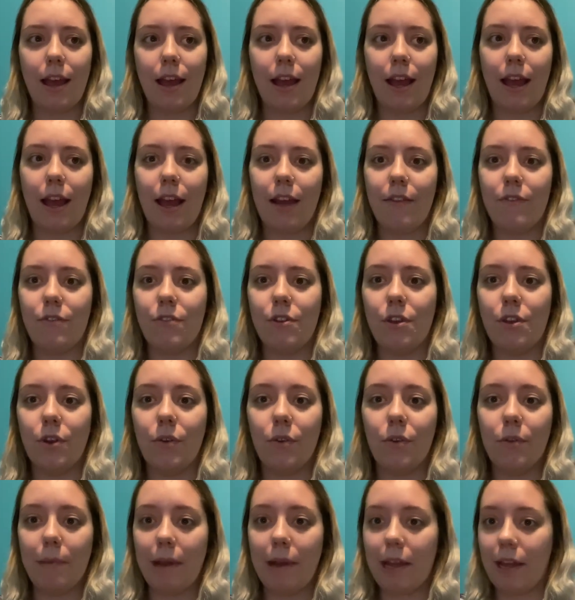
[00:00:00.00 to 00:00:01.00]
I've
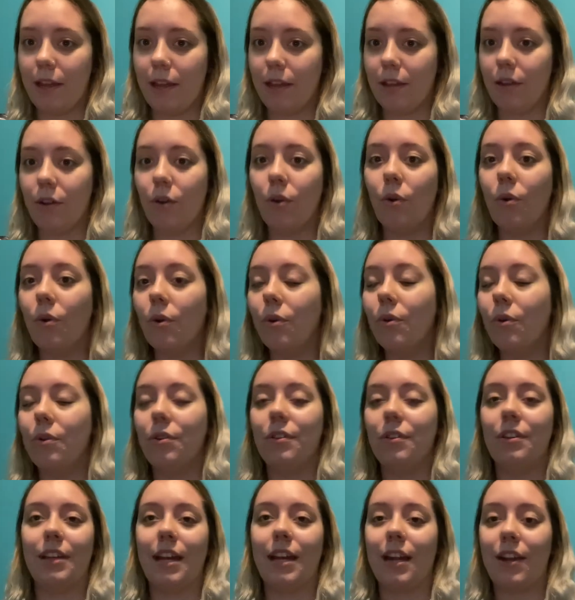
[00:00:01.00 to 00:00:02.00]
known my whole
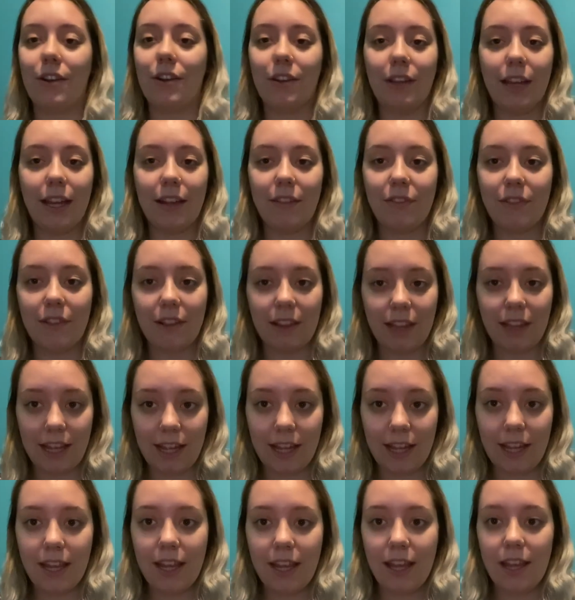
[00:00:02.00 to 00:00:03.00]
entire life that
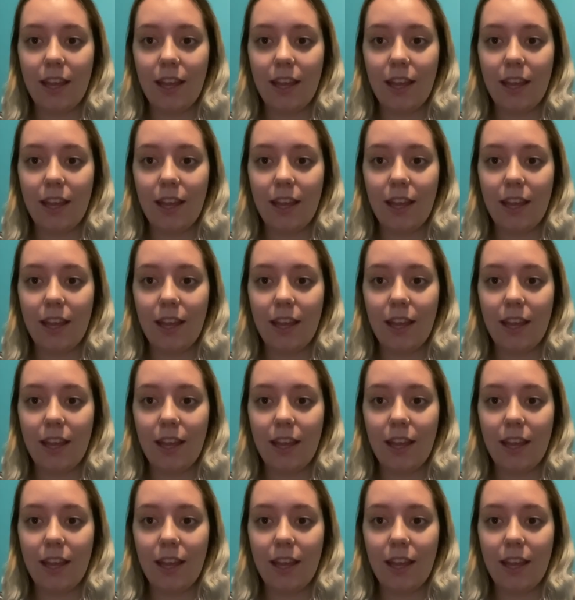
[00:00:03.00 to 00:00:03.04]
like